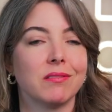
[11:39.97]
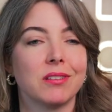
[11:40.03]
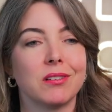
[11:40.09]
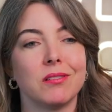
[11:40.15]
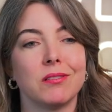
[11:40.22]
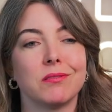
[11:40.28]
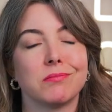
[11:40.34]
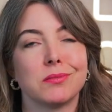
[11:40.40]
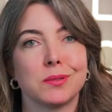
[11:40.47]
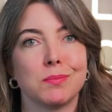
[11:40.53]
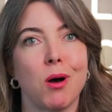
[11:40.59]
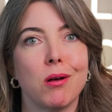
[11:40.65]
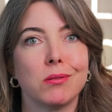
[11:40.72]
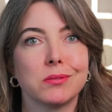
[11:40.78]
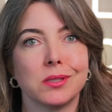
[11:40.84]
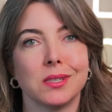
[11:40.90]
little
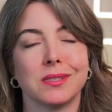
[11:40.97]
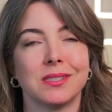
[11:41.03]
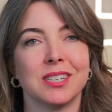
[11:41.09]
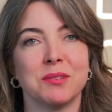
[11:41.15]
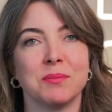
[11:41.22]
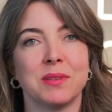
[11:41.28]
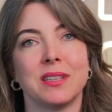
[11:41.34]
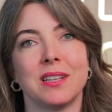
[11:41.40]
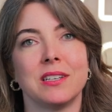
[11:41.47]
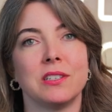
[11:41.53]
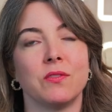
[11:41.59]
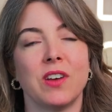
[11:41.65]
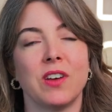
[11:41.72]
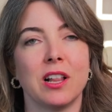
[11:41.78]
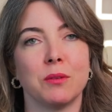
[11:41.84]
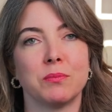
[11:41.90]
small system that they
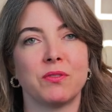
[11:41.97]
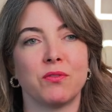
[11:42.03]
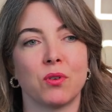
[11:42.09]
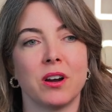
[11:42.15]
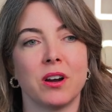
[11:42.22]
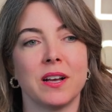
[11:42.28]
developed for